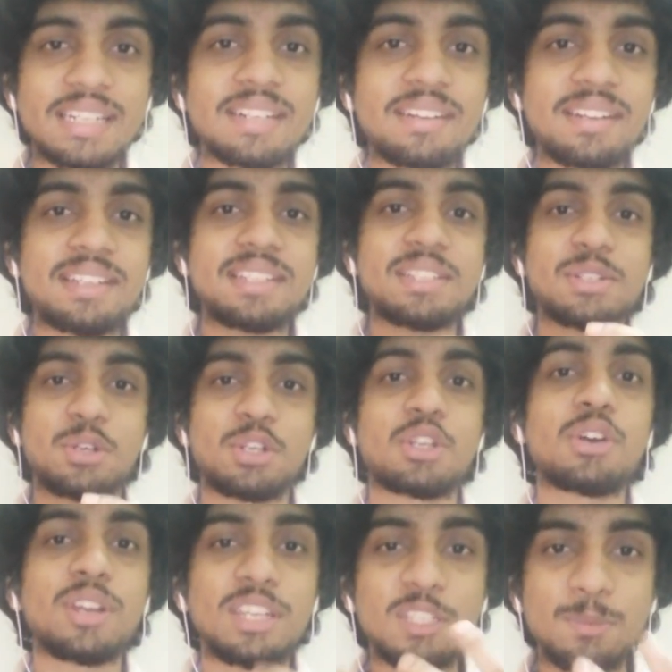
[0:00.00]
interest
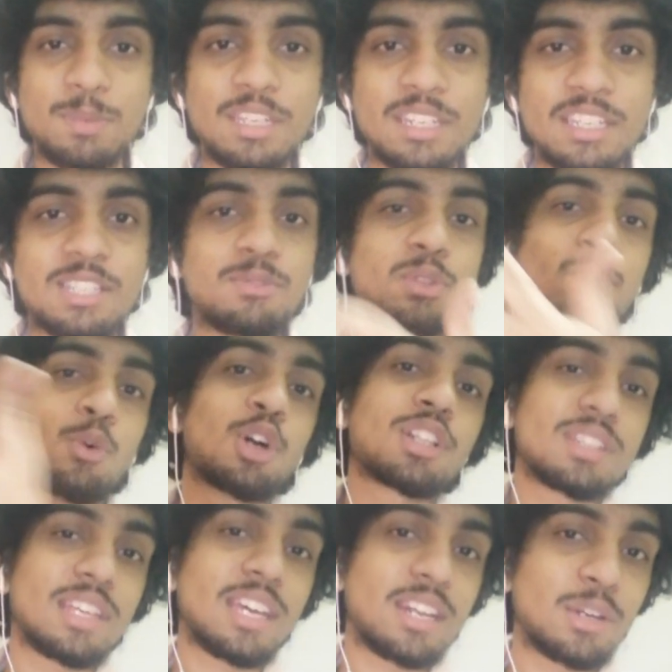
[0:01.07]
or your experience with
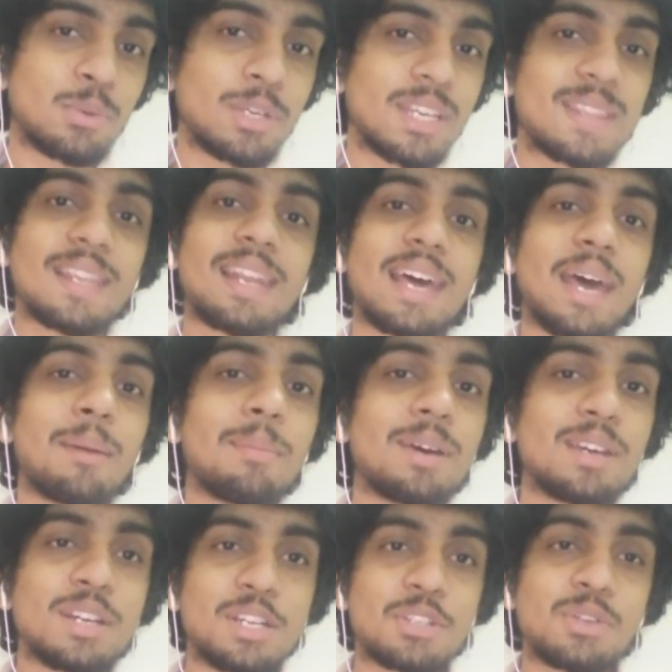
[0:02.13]
what they are doing in the lab